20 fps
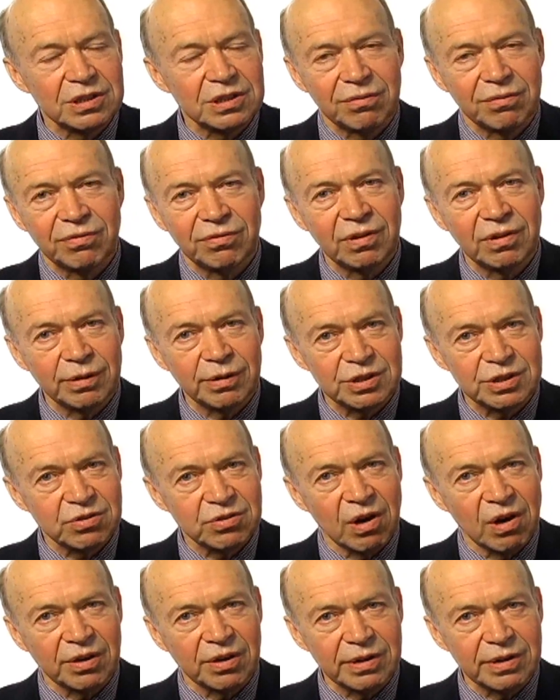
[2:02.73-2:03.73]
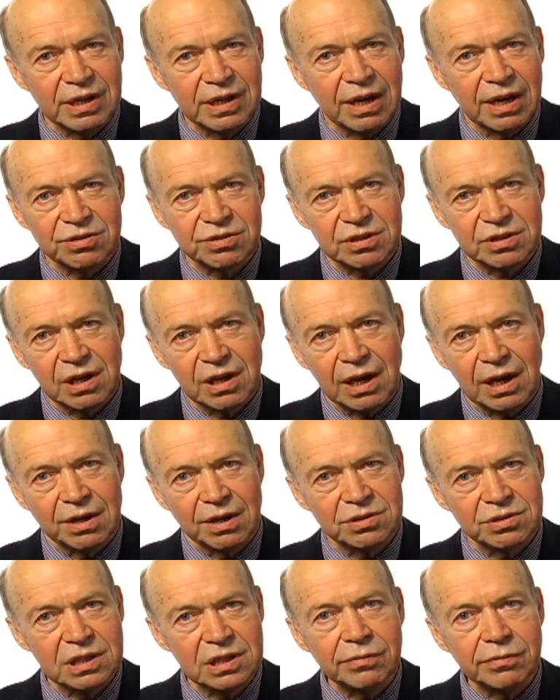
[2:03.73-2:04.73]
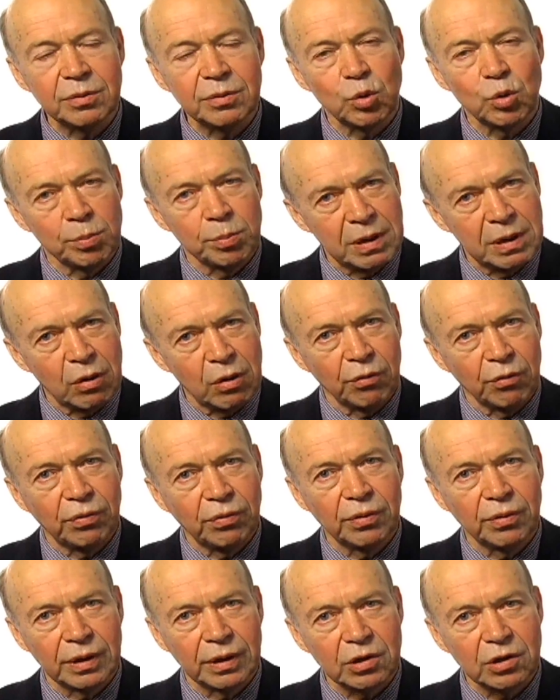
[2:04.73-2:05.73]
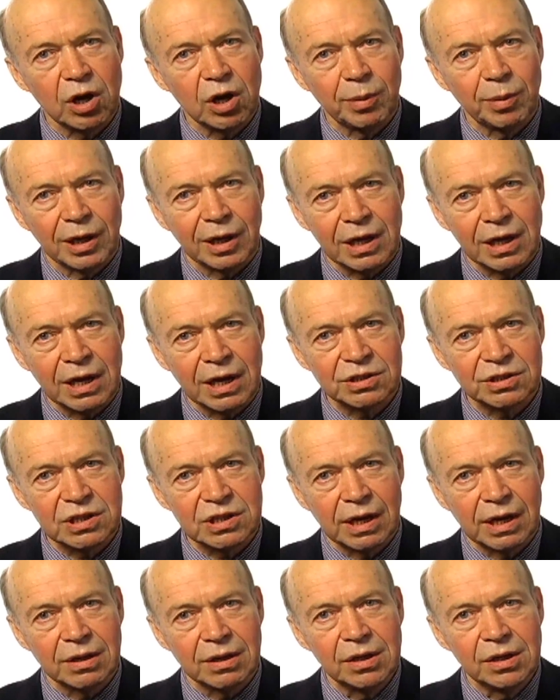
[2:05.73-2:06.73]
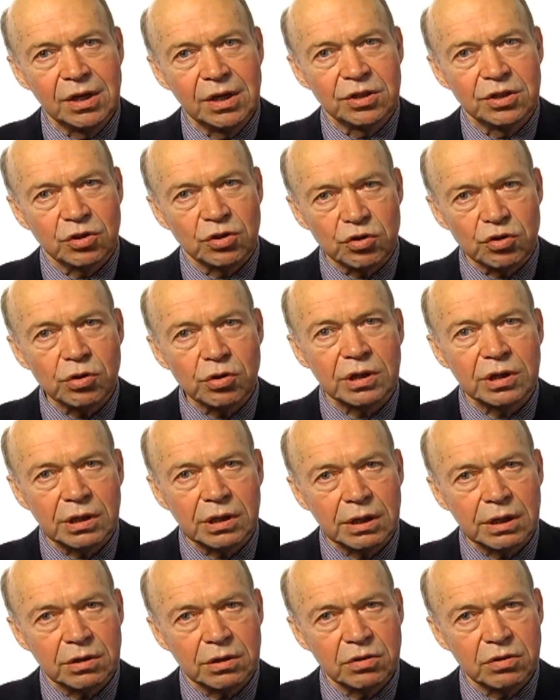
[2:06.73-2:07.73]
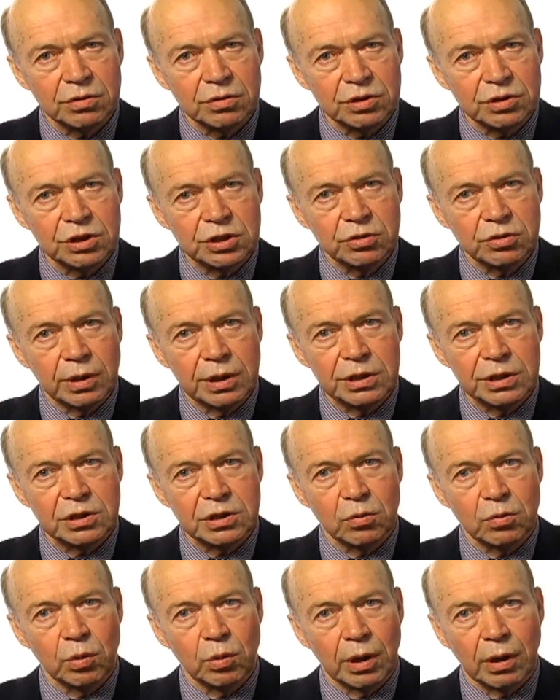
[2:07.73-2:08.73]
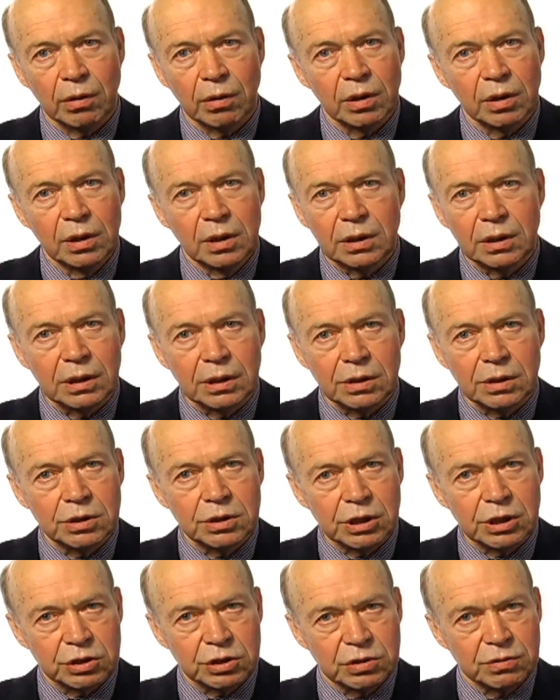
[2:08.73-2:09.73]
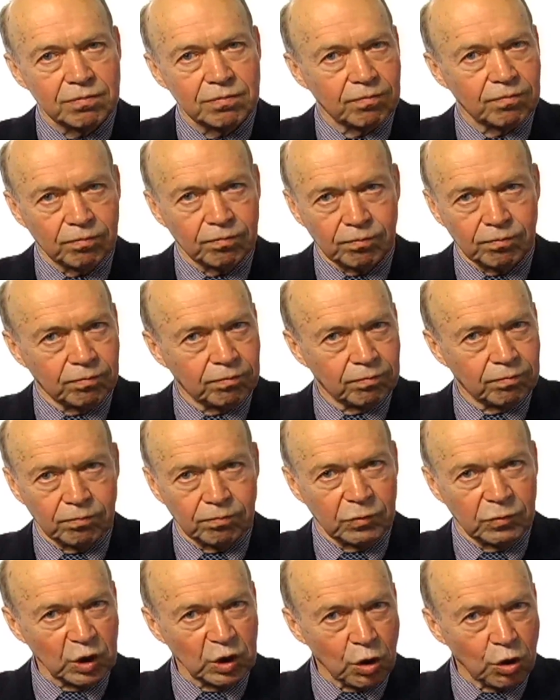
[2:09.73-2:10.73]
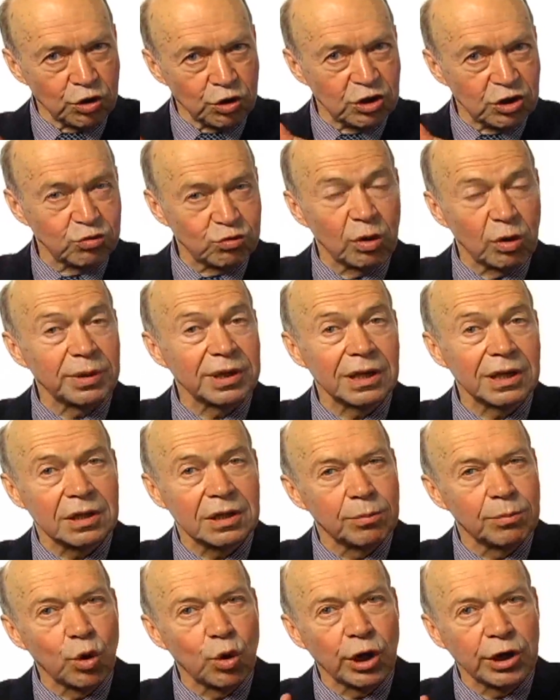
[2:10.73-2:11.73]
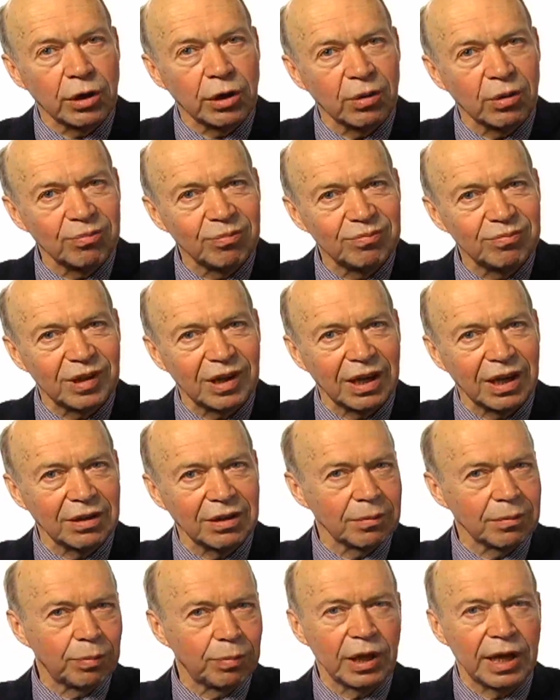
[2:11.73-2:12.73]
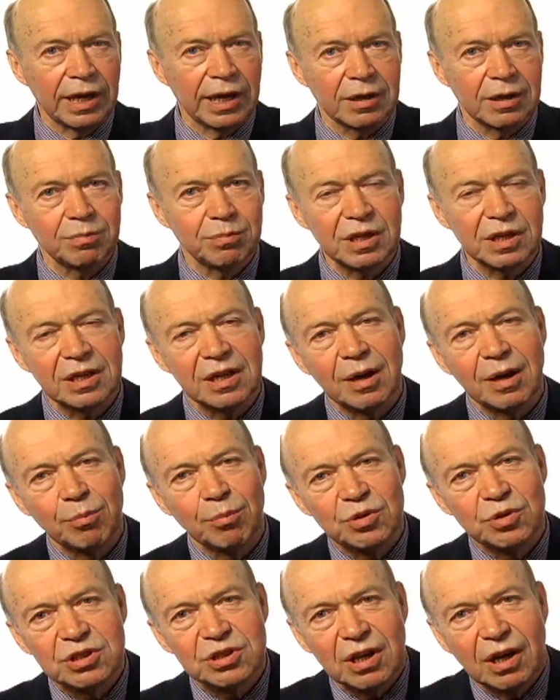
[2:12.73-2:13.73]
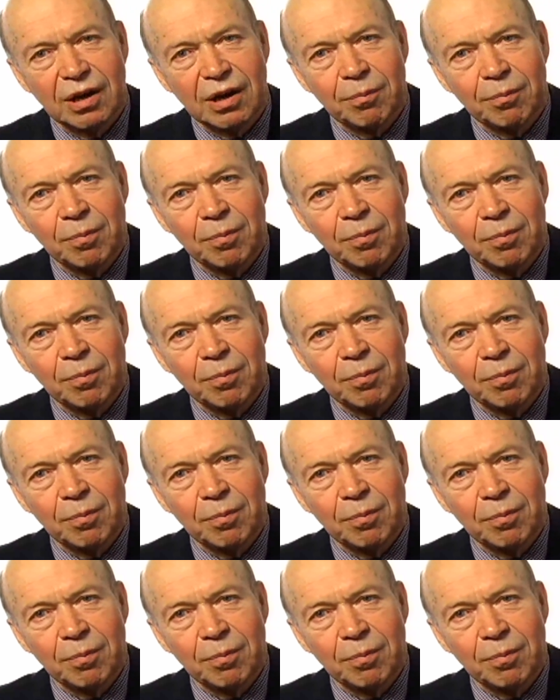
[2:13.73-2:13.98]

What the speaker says: is a very strong greenhouse gas, even more powerful than carbon dioxide. So you can get to a situation where it just, the oceans will begin to boil, and the planet becomes